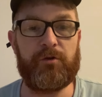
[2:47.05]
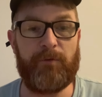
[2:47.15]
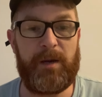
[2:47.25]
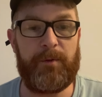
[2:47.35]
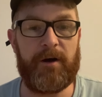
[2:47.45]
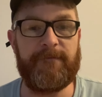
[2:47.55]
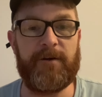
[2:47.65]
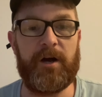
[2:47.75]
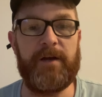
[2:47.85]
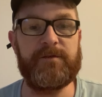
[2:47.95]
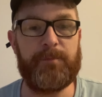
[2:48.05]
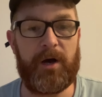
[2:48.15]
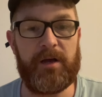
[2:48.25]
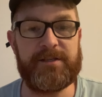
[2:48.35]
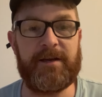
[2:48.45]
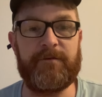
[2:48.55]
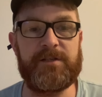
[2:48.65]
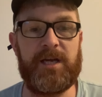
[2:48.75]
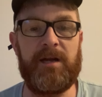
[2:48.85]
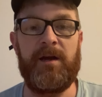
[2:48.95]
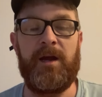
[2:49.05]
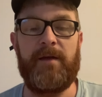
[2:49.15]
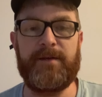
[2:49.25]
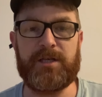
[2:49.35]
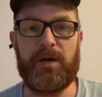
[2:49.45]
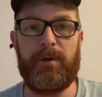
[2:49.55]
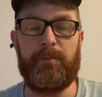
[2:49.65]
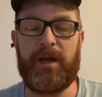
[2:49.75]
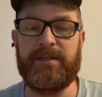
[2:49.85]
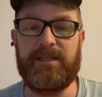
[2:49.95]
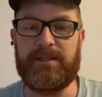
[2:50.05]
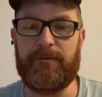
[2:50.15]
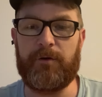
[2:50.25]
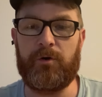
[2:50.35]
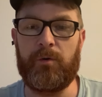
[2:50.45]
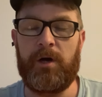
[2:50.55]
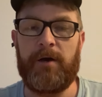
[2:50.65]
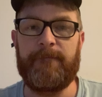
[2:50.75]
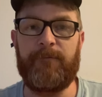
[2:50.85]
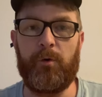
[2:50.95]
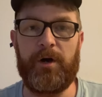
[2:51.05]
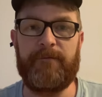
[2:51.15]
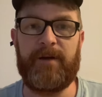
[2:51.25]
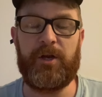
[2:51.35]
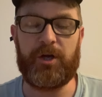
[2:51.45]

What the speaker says: 3 par 5s. Par 70. And this is going to be plenty difficult for an event.